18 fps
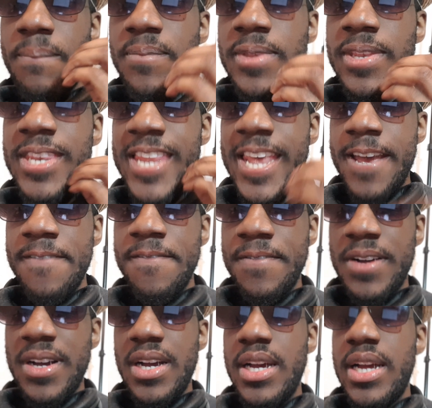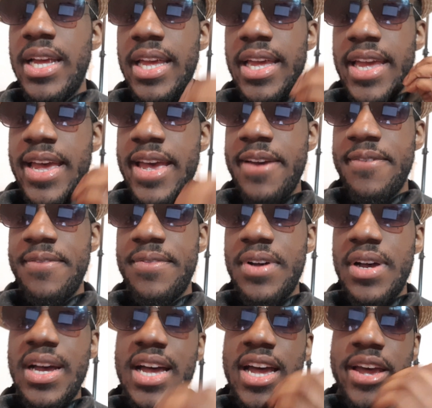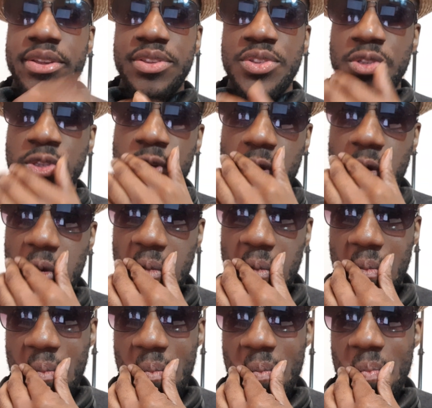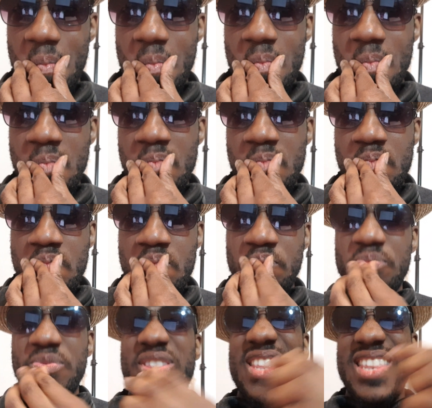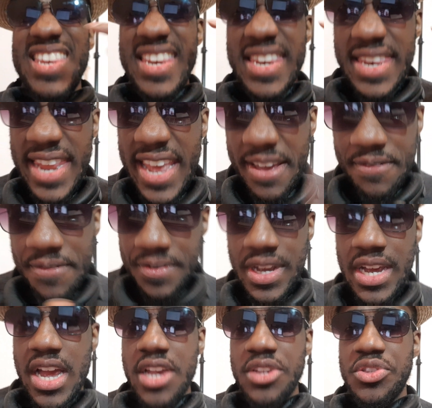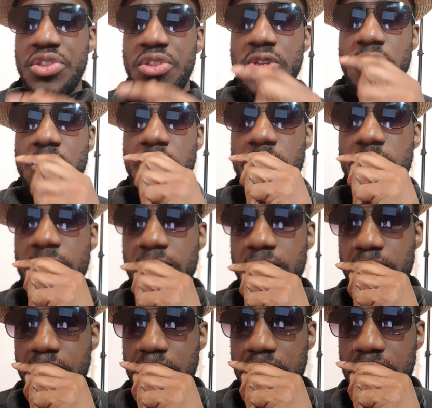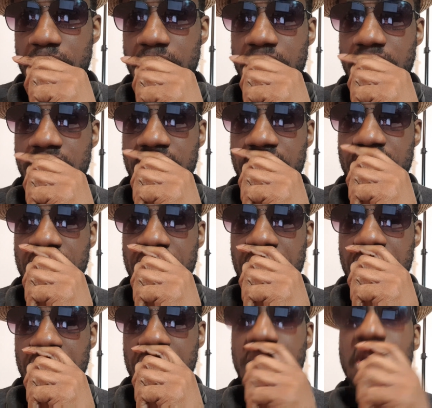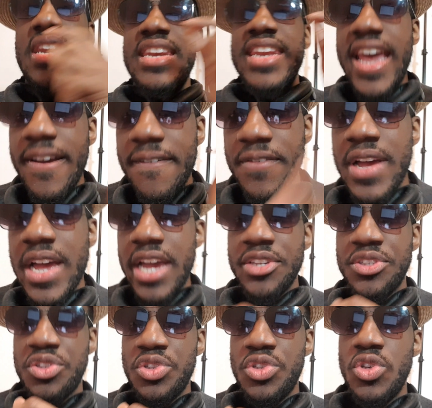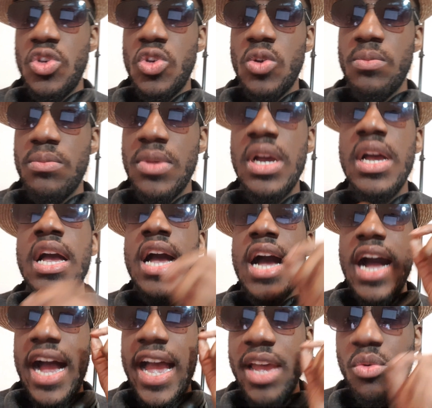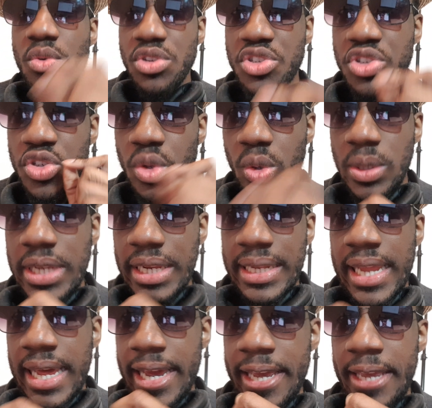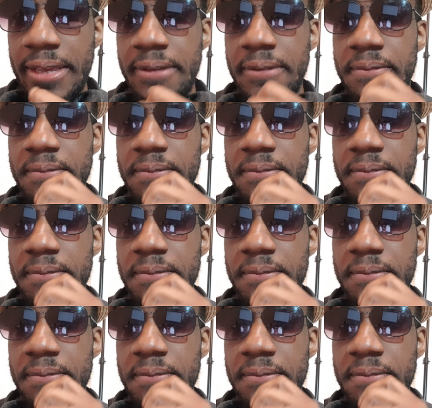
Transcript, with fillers: Never ever assume. Never assume. Never assume. I was sold a lie.